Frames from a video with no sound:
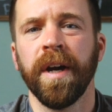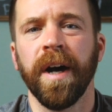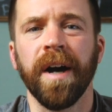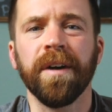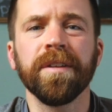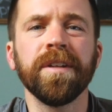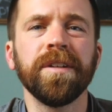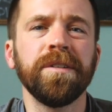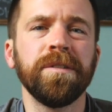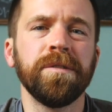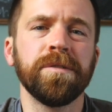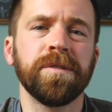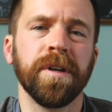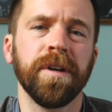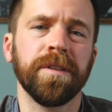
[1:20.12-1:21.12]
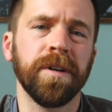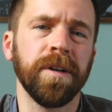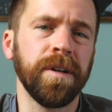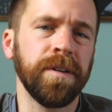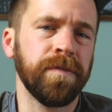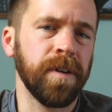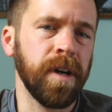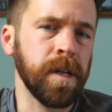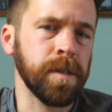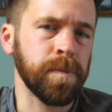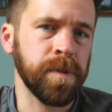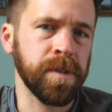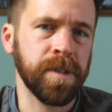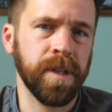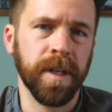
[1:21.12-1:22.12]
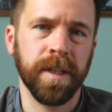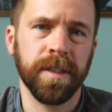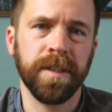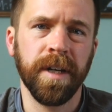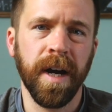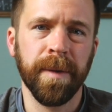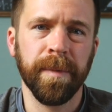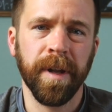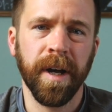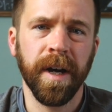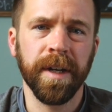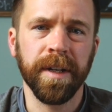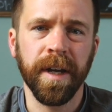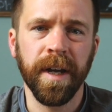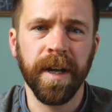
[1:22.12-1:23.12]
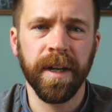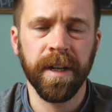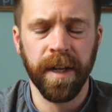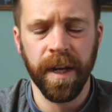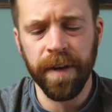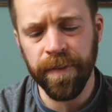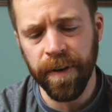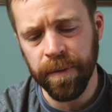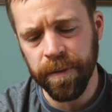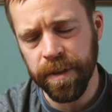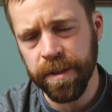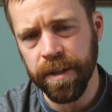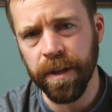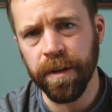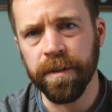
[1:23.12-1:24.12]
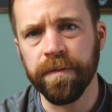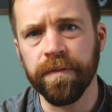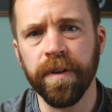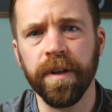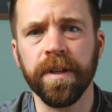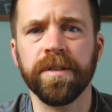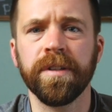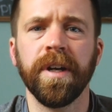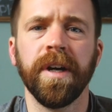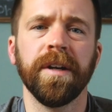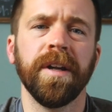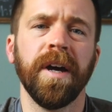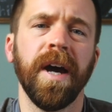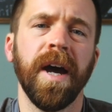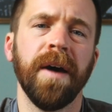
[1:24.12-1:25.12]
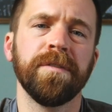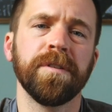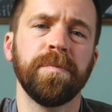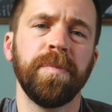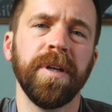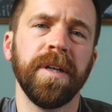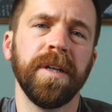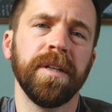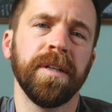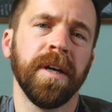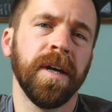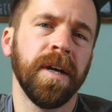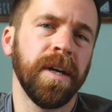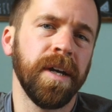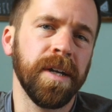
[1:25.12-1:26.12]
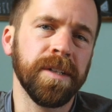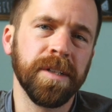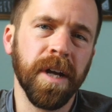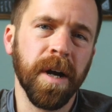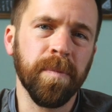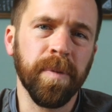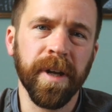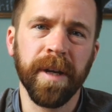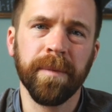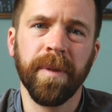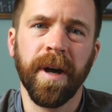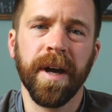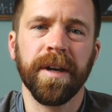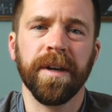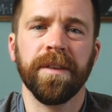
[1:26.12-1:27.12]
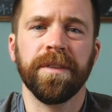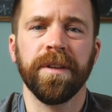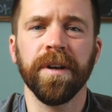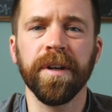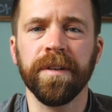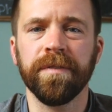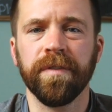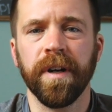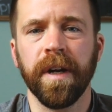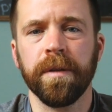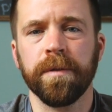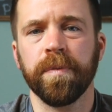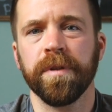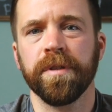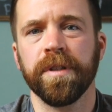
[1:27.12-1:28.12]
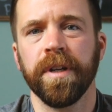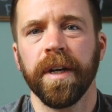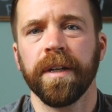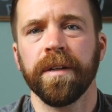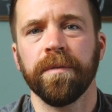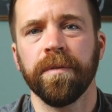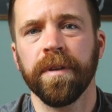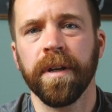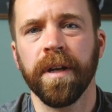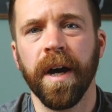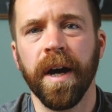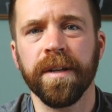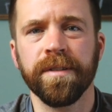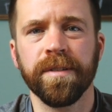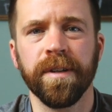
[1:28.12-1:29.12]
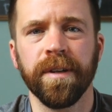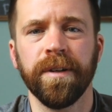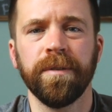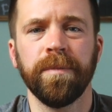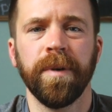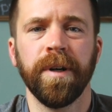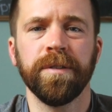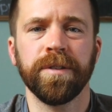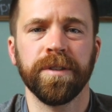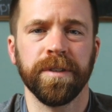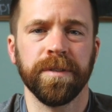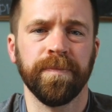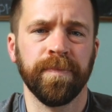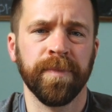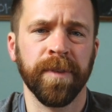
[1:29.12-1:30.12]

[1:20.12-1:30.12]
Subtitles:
I'll then use a 30 frames per second timeline, and if I want to slow the footage down to half speed, it's now playing back at 30 frames per second with a nice slow motion.